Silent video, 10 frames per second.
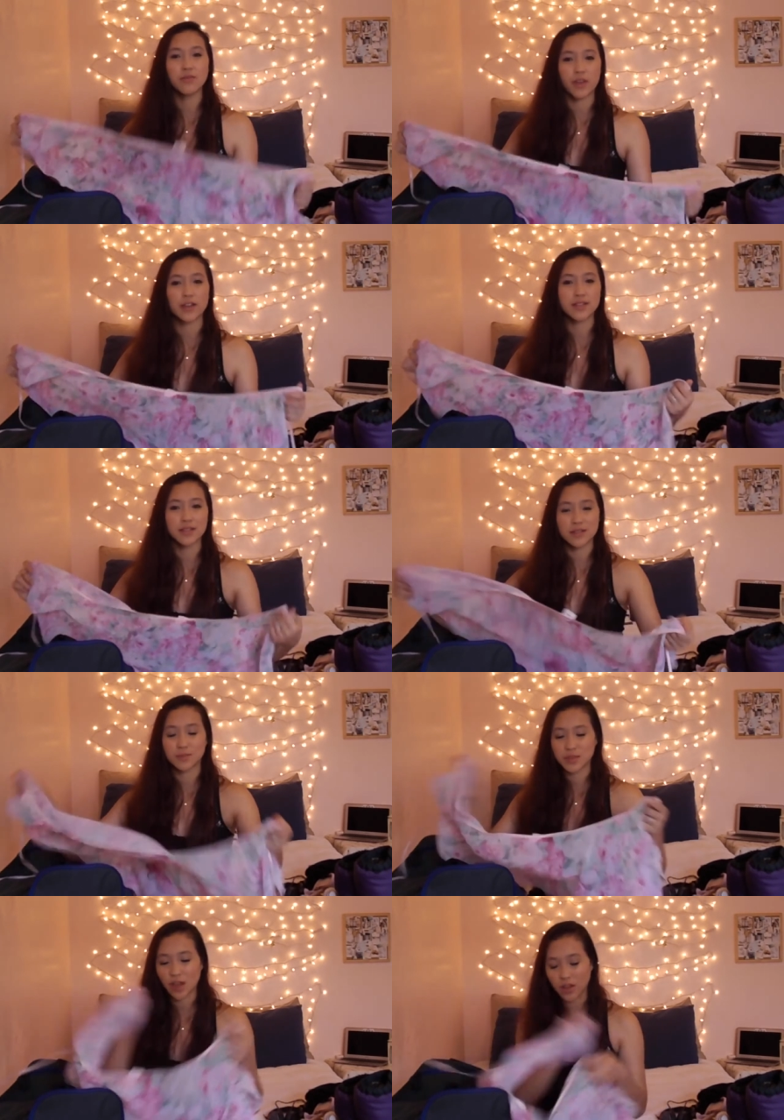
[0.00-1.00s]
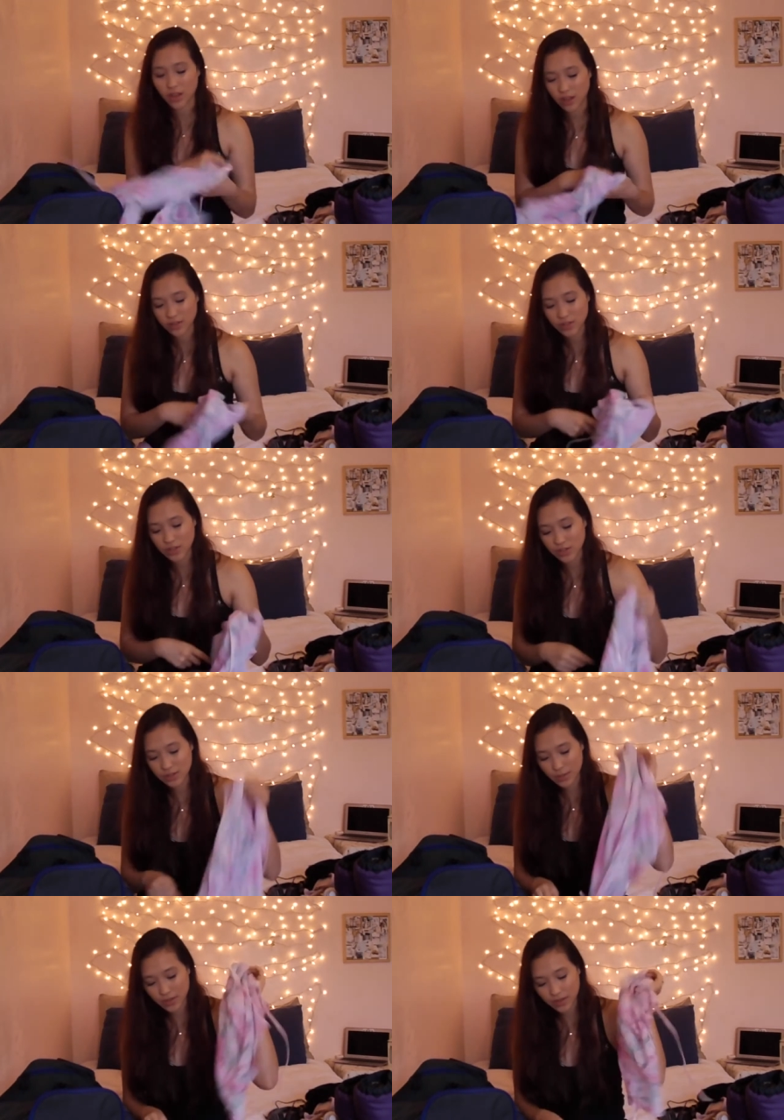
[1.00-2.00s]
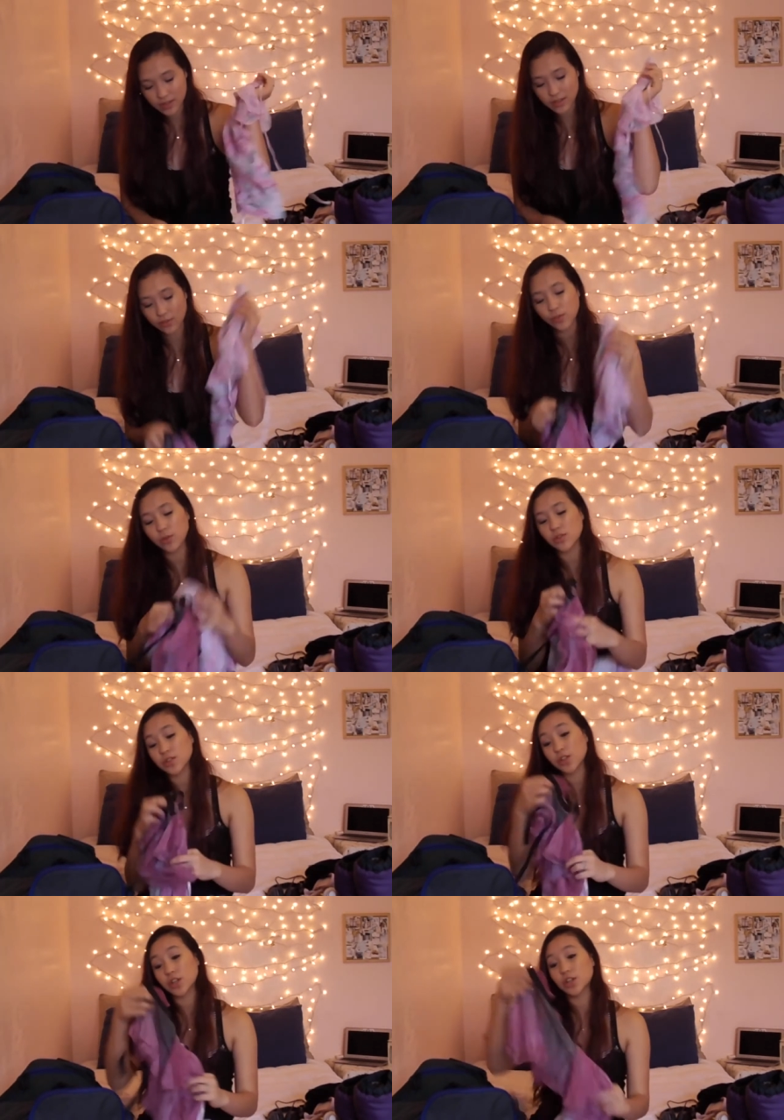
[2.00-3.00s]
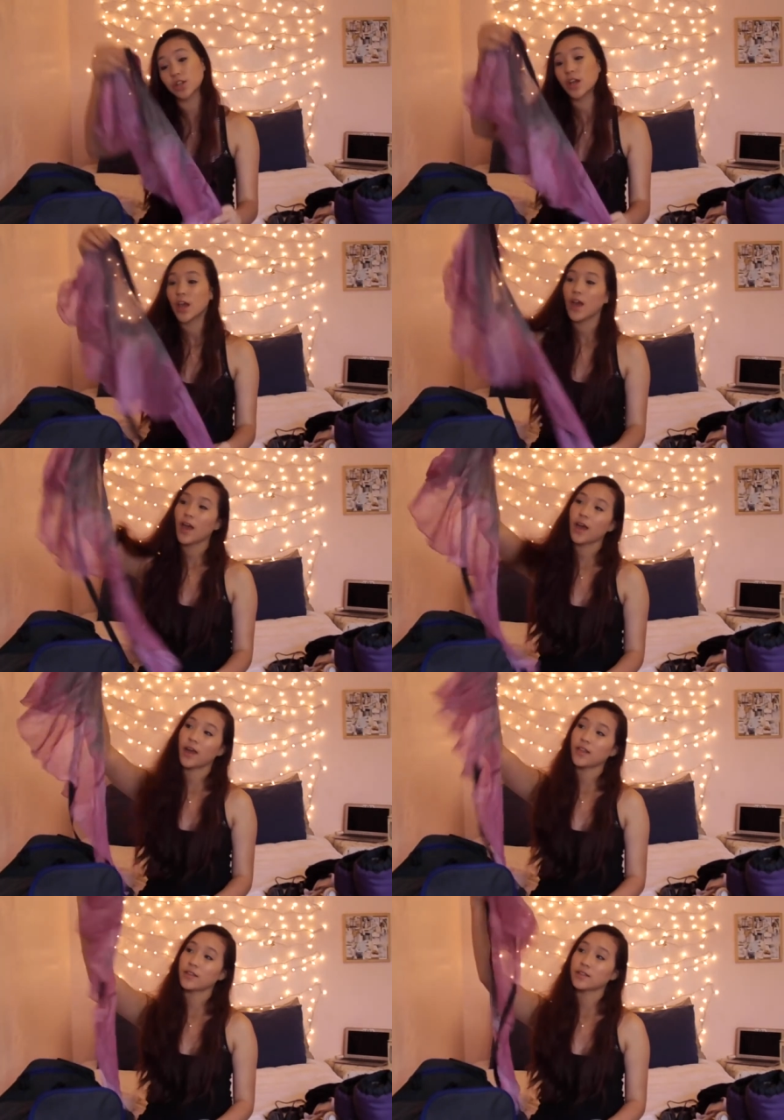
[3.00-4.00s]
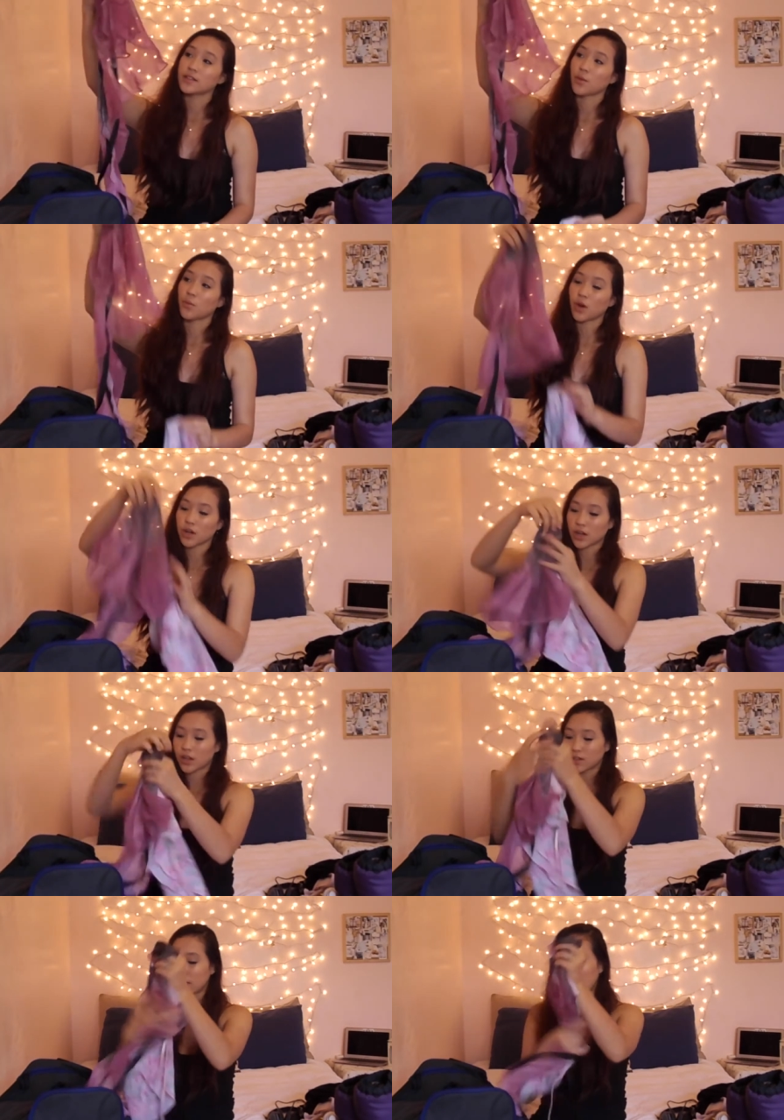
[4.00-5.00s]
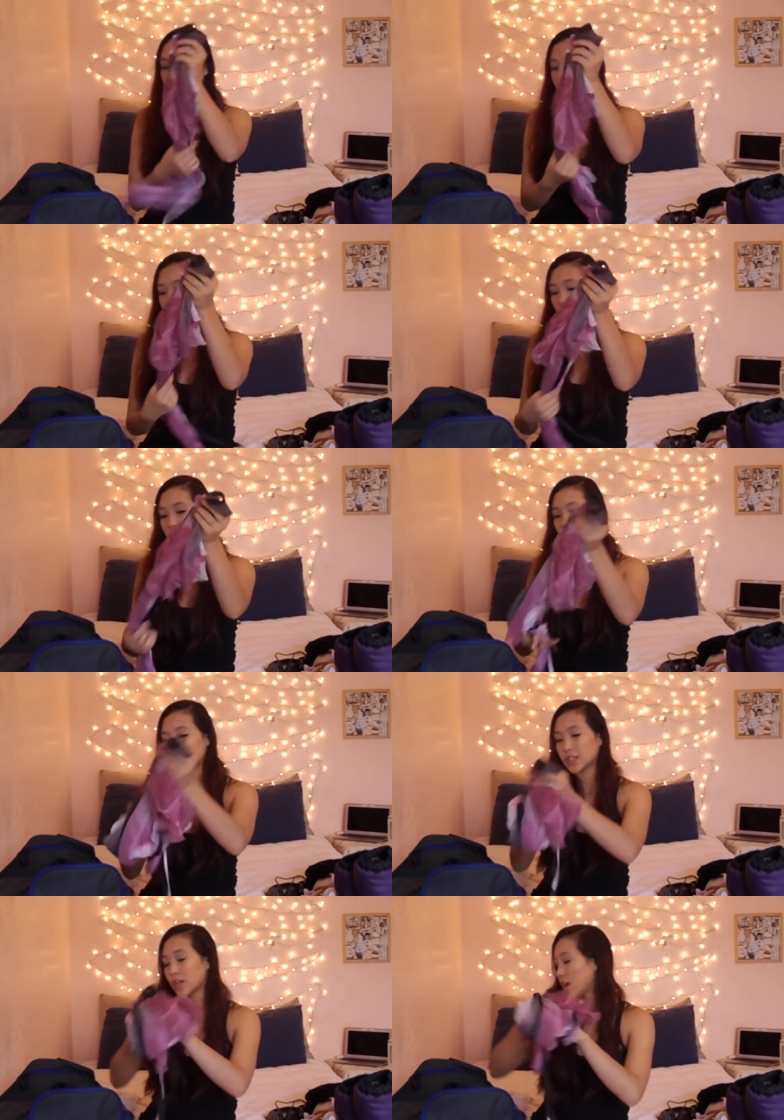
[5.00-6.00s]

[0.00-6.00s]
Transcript: invest in some solid colored skirts, but this is a floral skirt, and this is a watercolor type skirt,